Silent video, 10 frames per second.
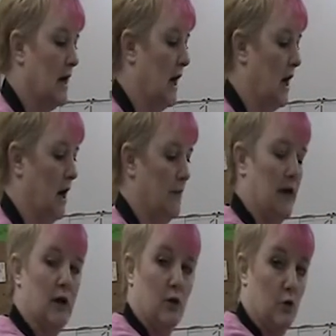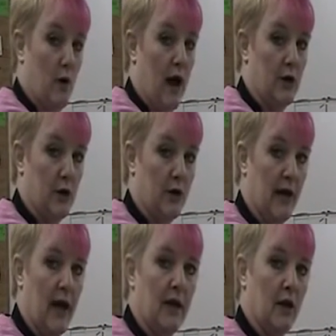It could crack your
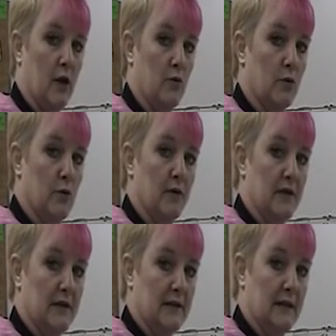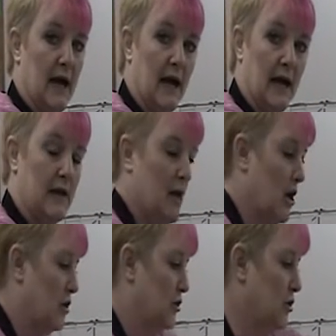cake, it could ruin the design.
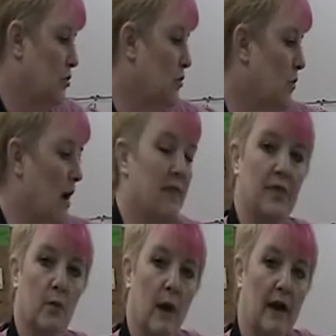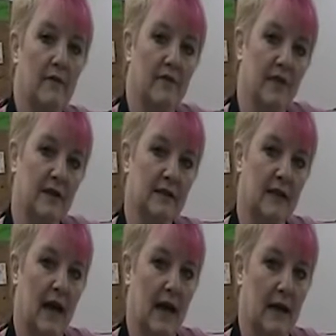You want the weight of this
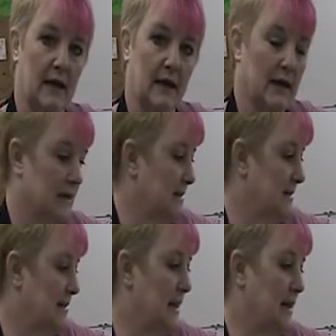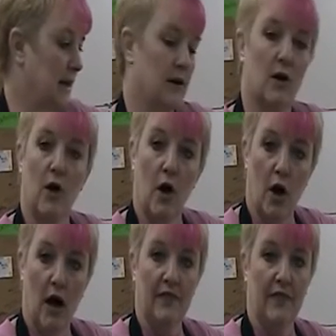cake sitting
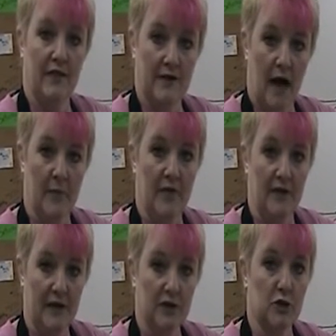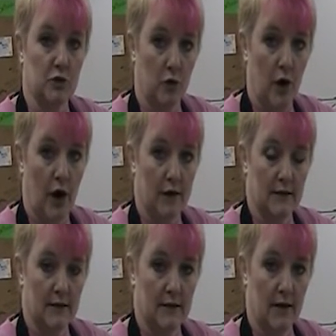on the top of these
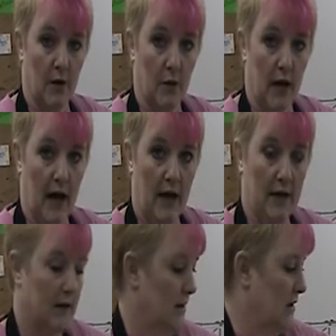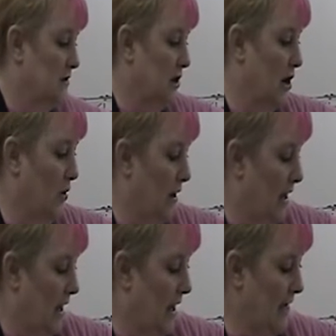straws, okay? So
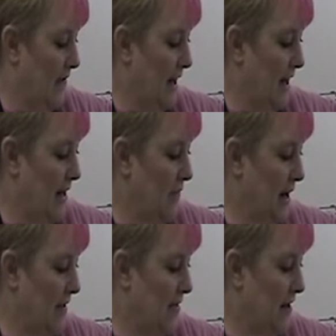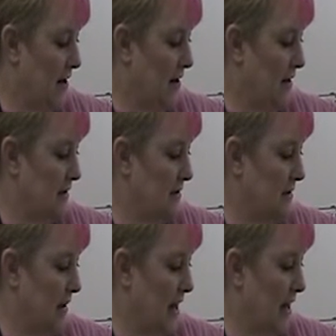I've got it right there. It's
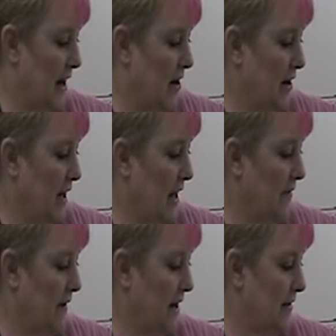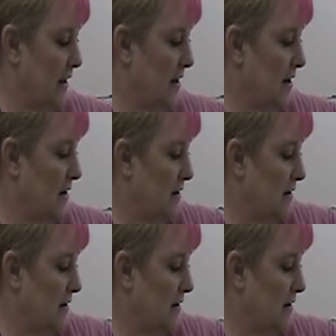about a hairline right there.